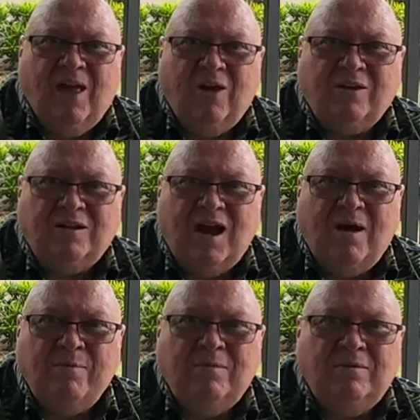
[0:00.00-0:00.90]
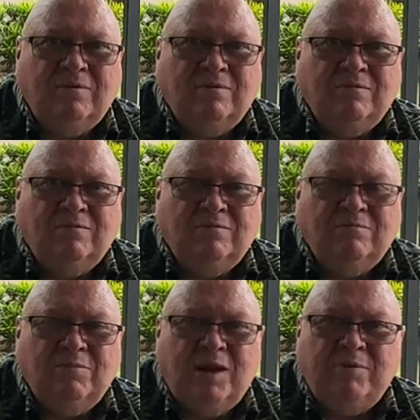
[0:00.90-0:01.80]
on top.
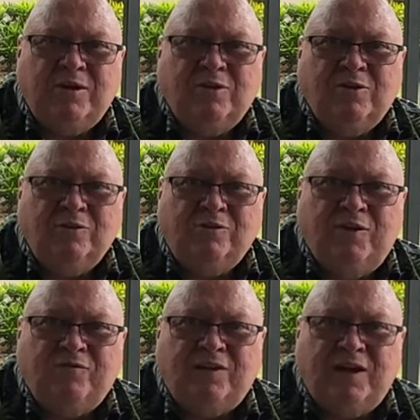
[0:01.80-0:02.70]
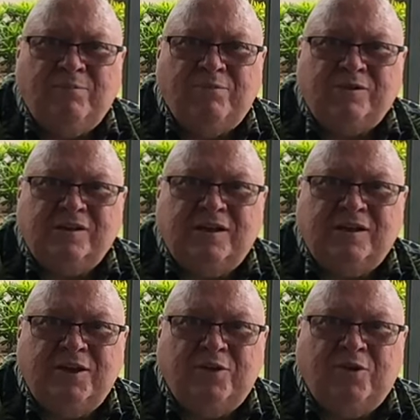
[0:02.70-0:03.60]
Maybe you lose 15% a
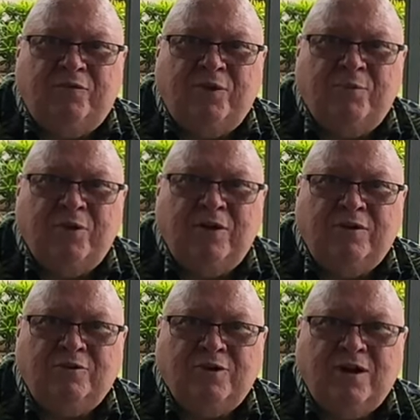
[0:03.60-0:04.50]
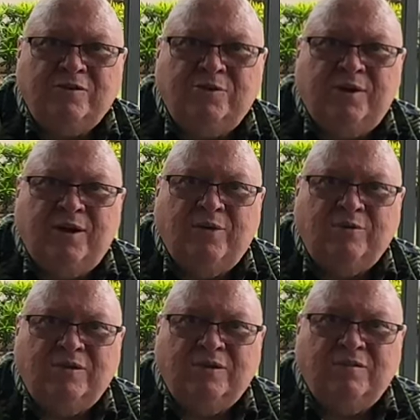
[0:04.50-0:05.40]
year if you put it in treasury
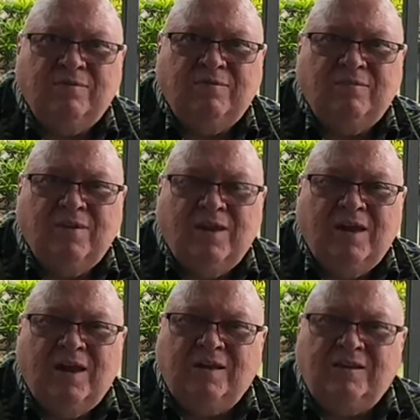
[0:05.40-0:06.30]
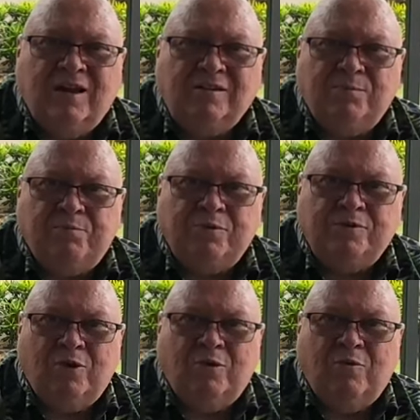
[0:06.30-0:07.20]
notes. It doesn't
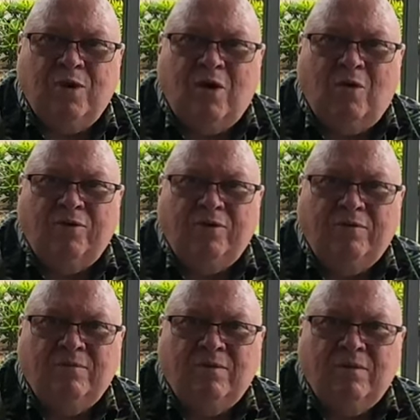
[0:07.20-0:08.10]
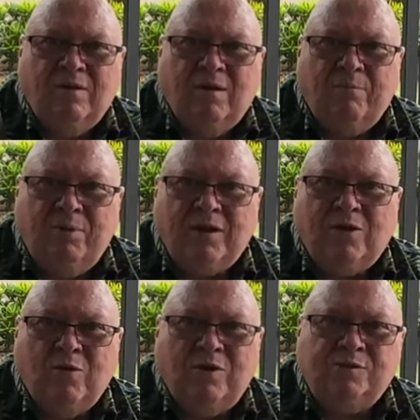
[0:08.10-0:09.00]
preserve wealth.
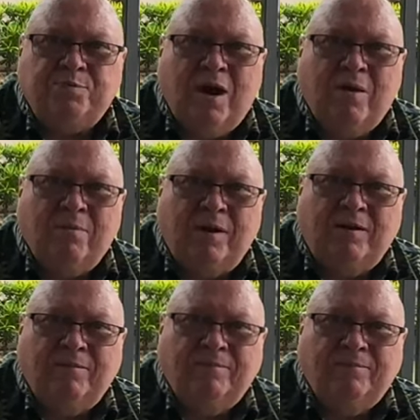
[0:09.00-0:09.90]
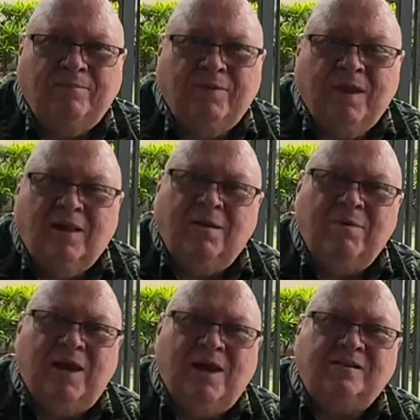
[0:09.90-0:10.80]
Bitcoin's property. Let
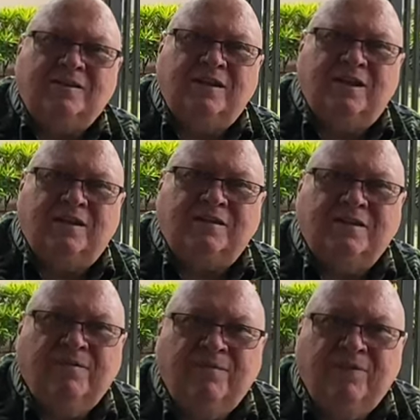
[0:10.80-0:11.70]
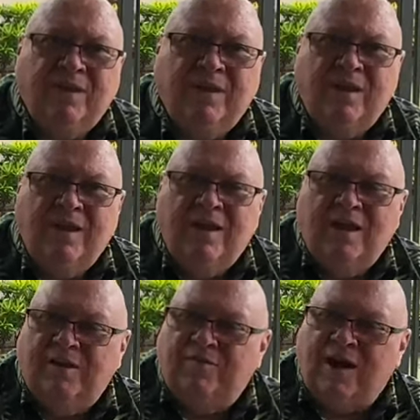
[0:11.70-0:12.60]
me ask you this.
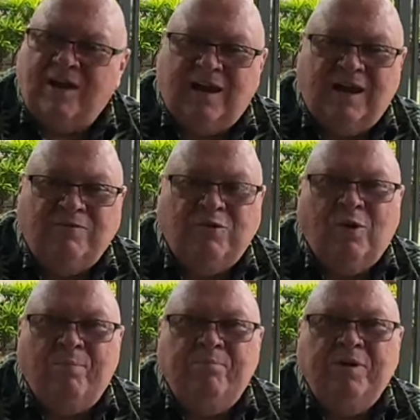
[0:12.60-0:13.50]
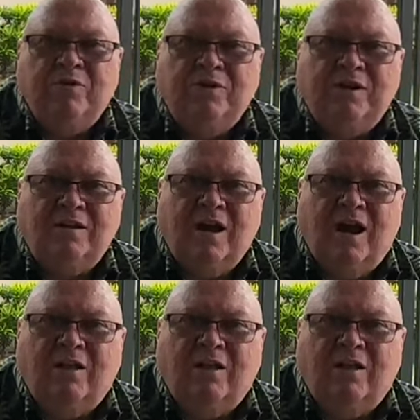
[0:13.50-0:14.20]
If I gave you $1 billion